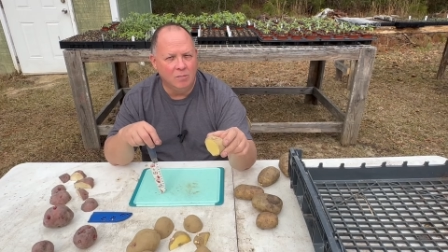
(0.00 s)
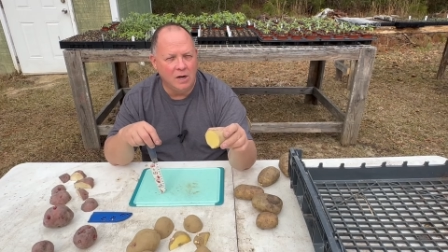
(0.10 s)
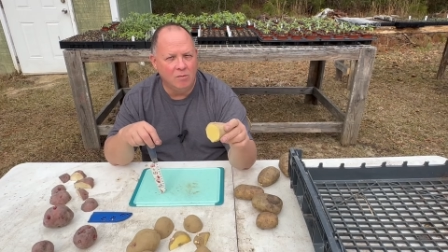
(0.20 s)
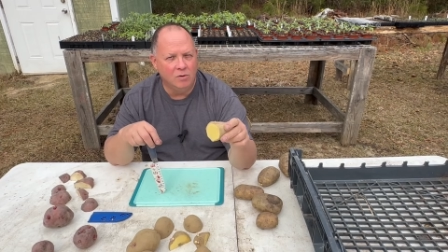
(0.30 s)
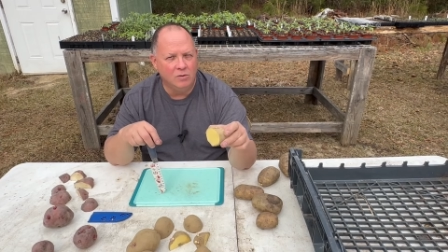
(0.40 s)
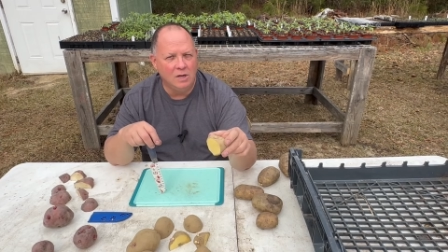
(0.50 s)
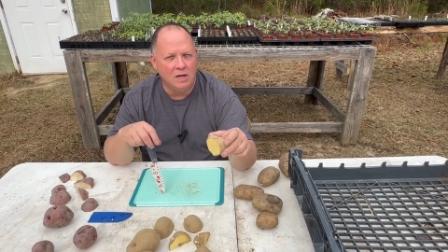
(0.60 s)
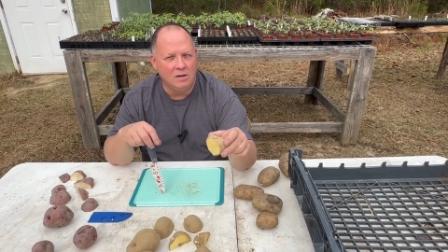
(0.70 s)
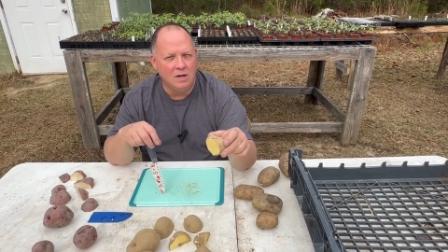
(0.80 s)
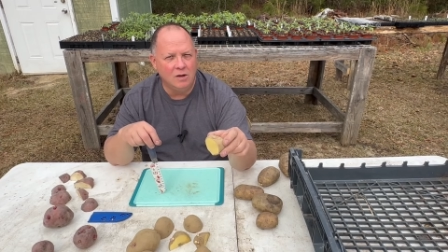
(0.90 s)
but it will
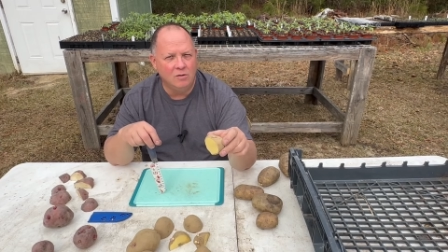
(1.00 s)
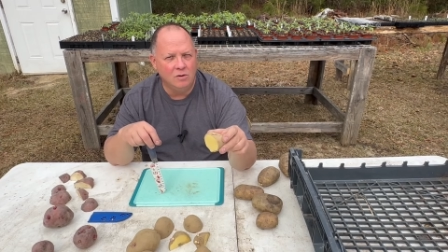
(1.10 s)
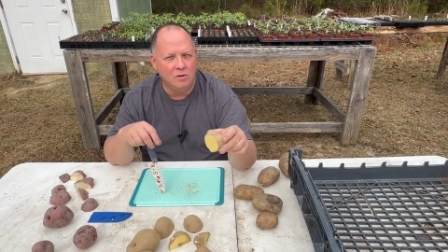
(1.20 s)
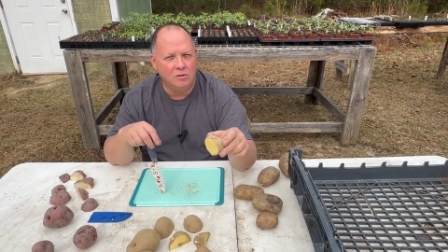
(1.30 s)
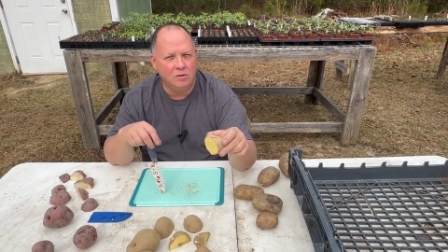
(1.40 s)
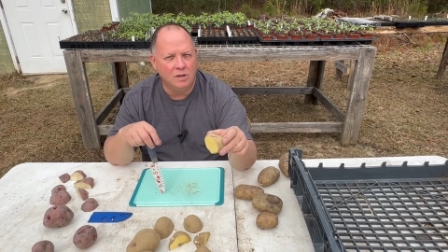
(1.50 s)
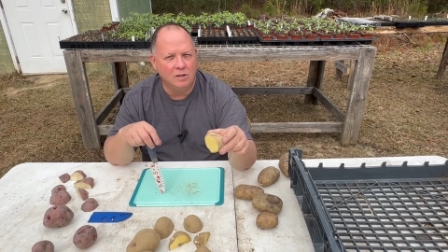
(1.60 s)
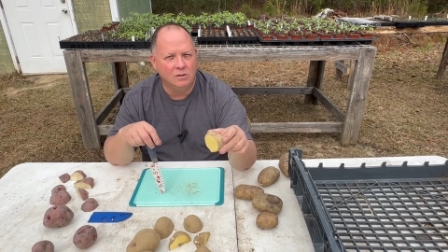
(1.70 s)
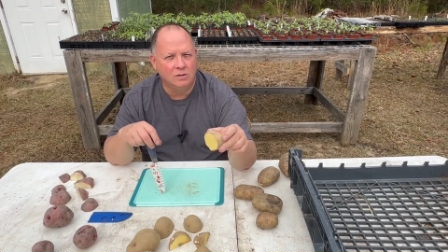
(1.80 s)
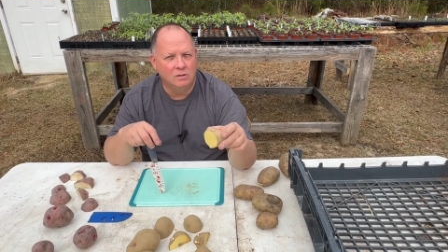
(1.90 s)
need the other
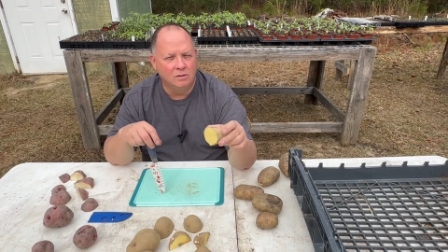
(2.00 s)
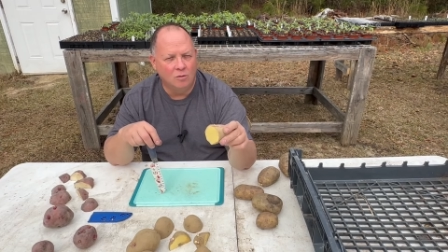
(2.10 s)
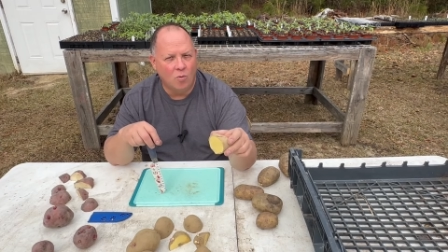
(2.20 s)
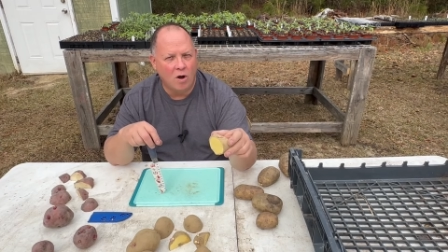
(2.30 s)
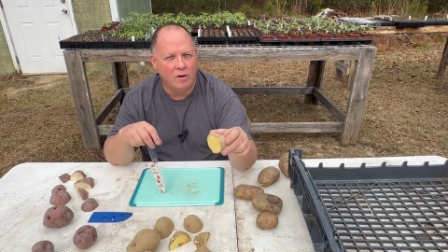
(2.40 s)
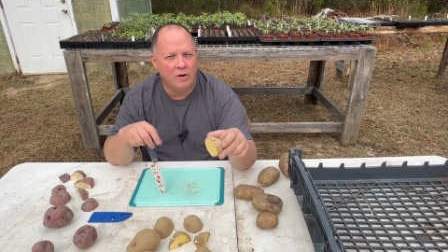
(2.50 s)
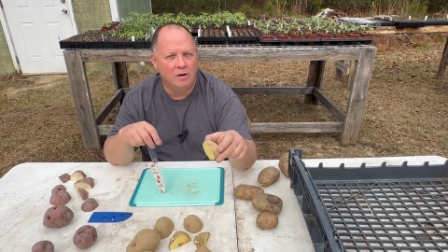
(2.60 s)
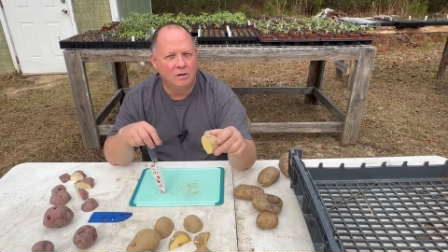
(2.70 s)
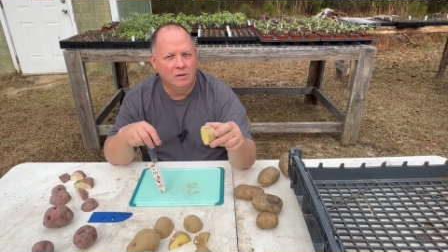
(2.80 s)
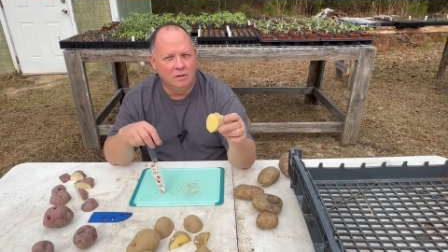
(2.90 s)
nutrients,
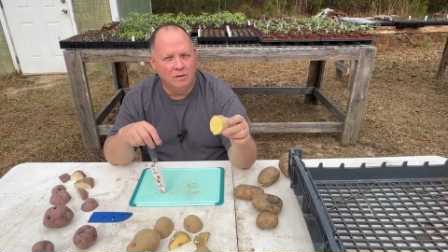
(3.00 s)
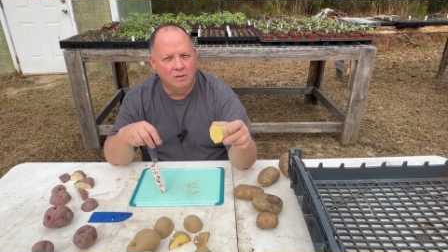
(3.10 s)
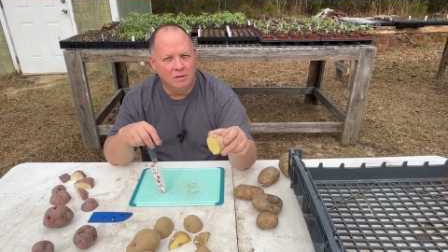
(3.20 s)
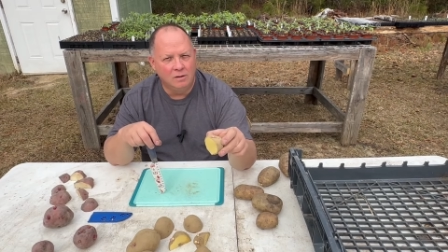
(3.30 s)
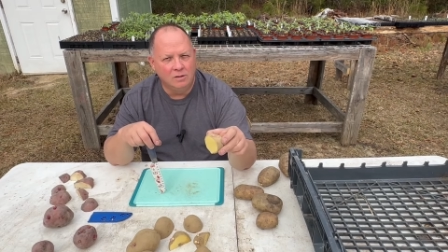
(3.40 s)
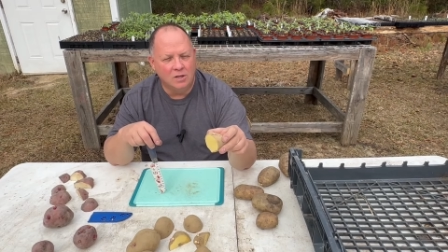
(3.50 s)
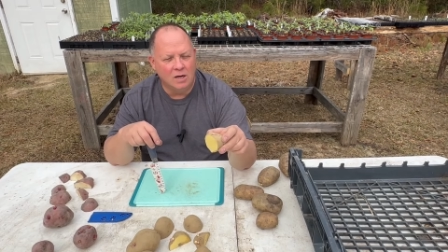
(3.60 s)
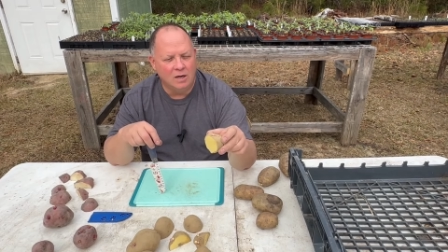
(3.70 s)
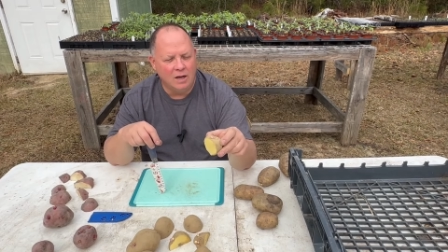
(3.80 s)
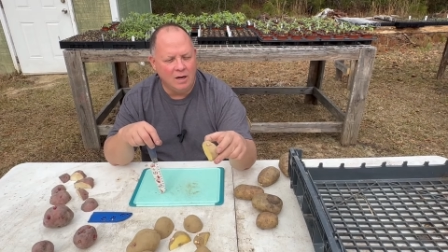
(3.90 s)
water,
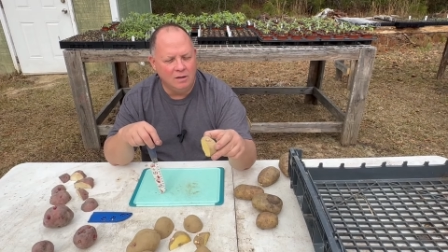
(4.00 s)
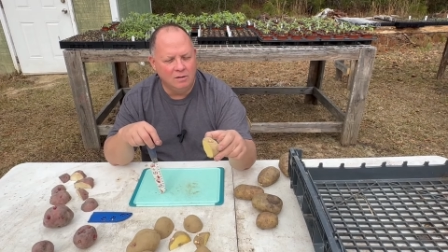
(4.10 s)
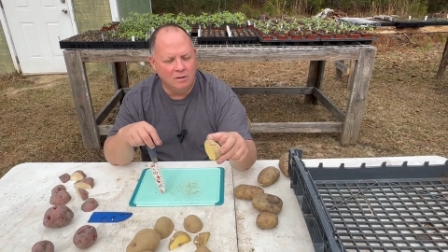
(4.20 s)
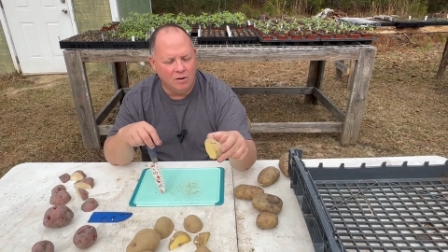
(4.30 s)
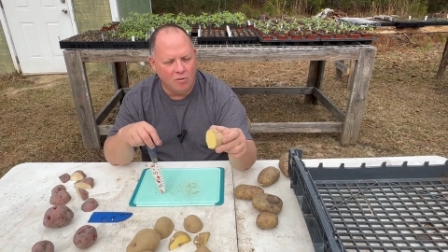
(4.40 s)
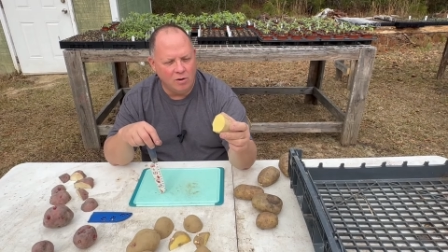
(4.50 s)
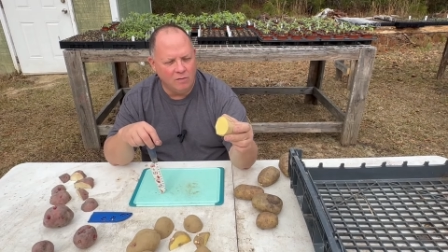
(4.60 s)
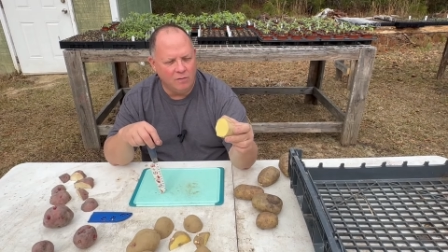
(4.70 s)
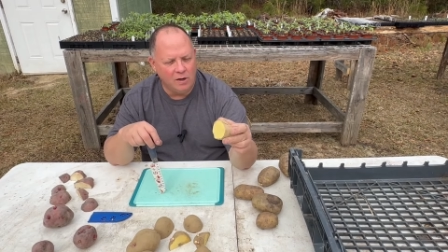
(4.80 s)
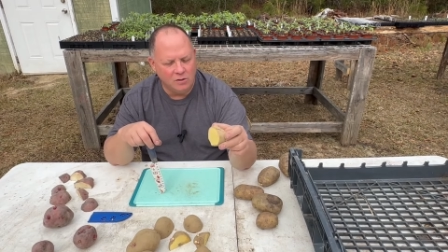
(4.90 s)
sunlight, in order
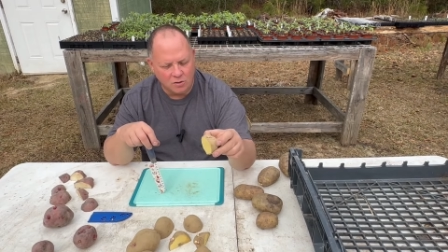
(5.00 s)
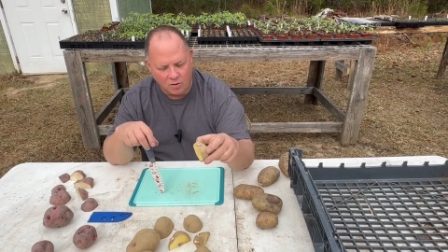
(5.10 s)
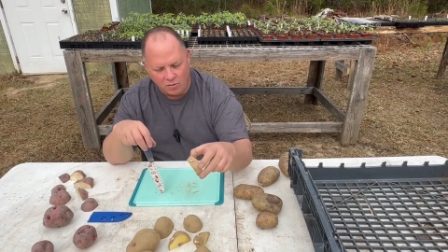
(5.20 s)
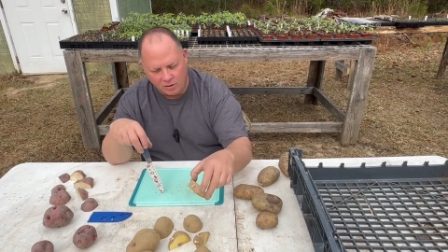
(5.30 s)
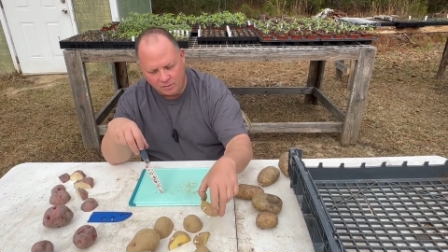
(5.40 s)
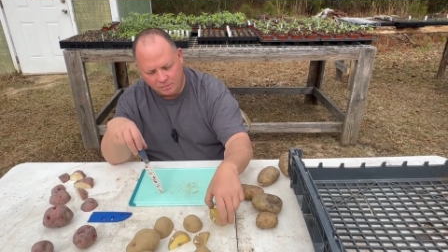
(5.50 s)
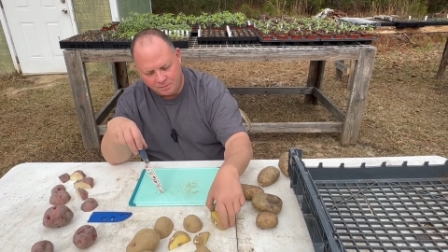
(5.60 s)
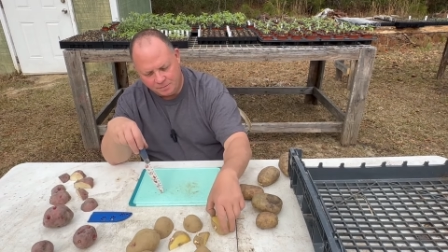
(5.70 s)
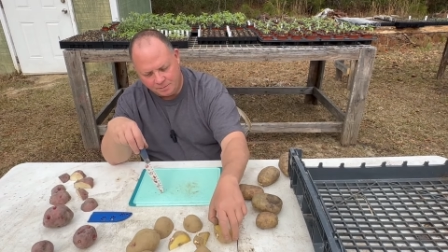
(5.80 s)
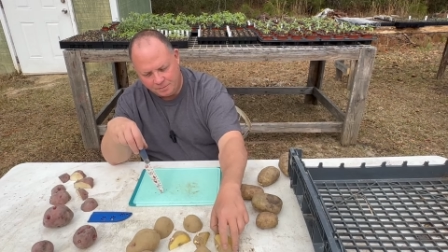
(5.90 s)
to finish growing.
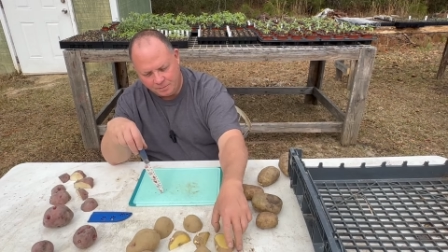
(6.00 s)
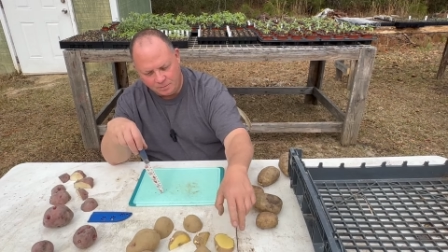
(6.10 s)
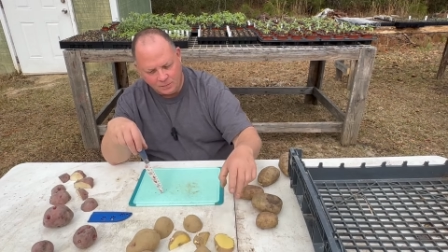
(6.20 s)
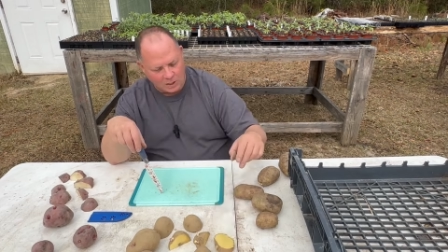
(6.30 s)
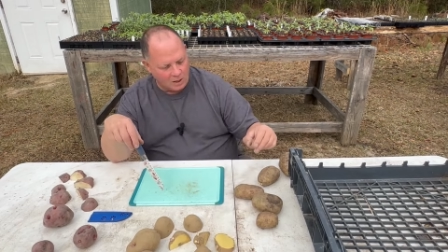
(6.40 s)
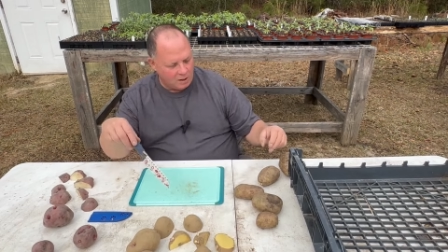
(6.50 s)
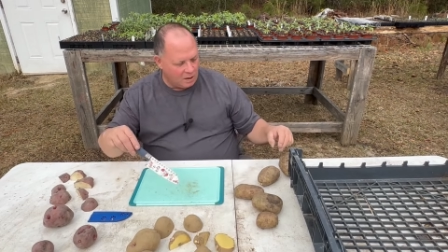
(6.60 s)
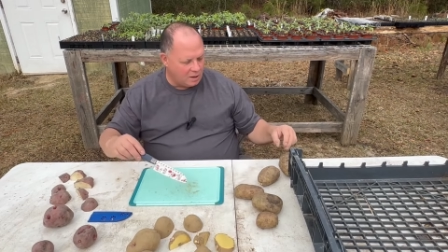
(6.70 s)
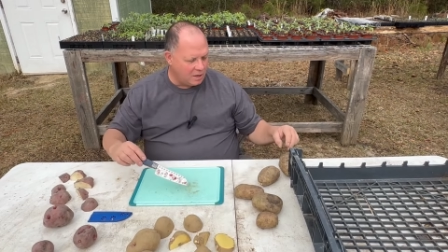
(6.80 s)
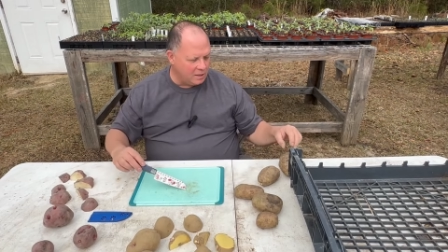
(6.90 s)

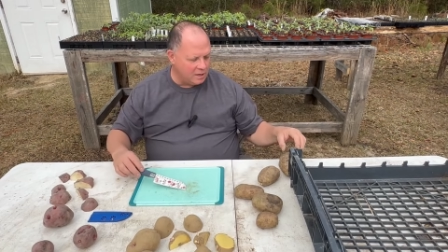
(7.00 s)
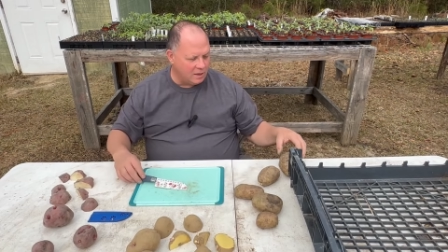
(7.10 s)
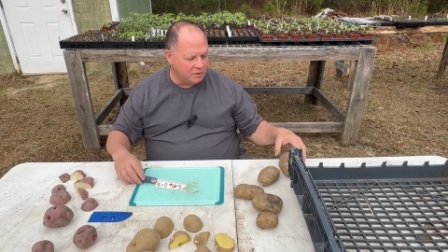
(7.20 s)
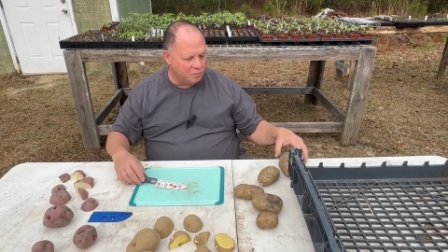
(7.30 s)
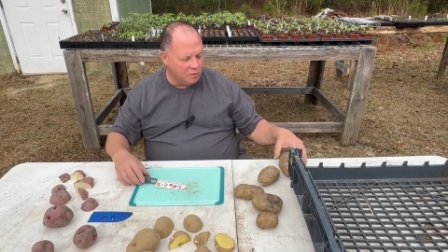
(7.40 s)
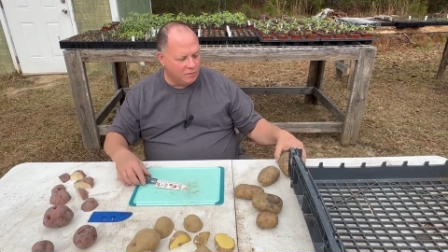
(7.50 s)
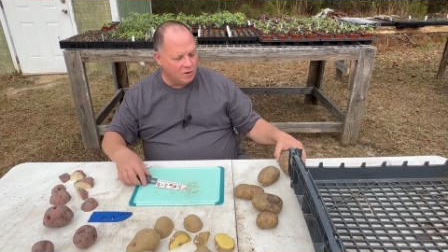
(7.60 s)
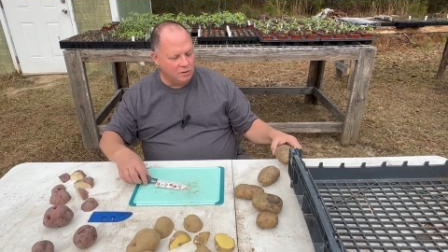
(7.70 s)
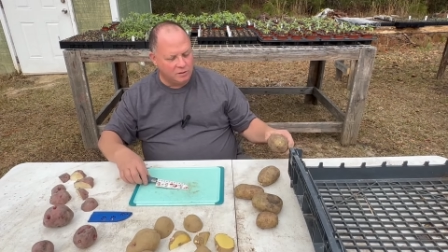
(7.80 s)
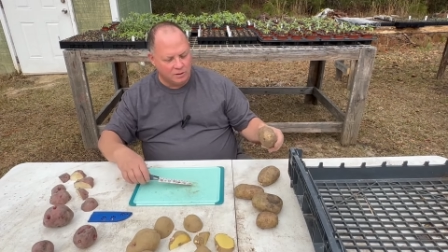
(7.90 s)
All right, now let's move
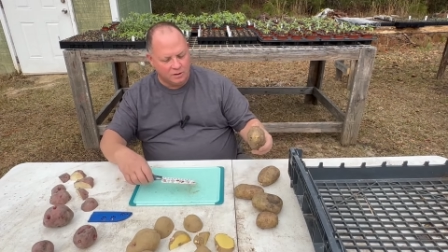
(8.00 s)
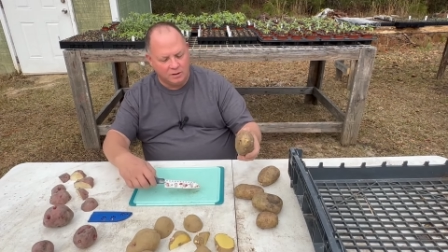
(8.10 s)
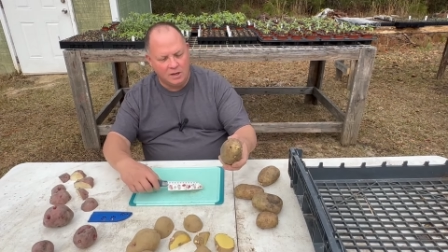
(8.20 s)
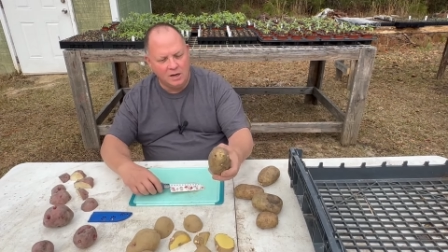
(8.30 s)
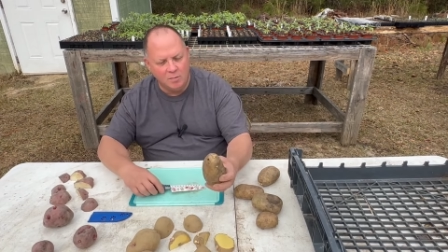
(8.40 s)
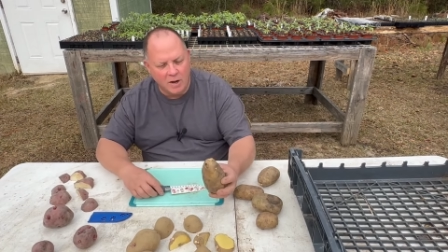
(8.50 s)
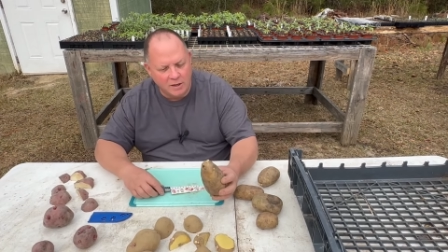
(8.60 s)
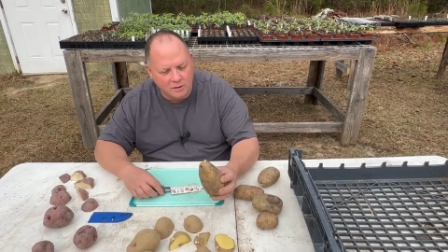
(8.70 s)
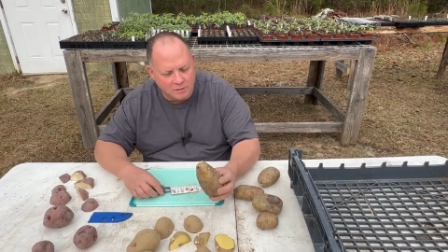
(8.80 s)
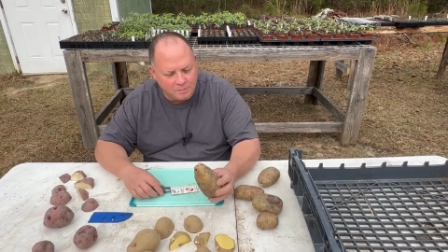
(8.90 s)
on to the
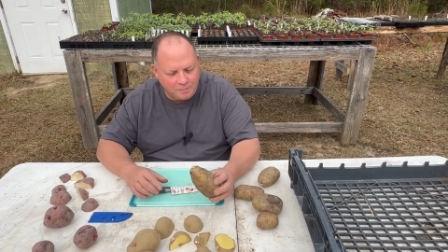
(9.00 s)
Kennebecs.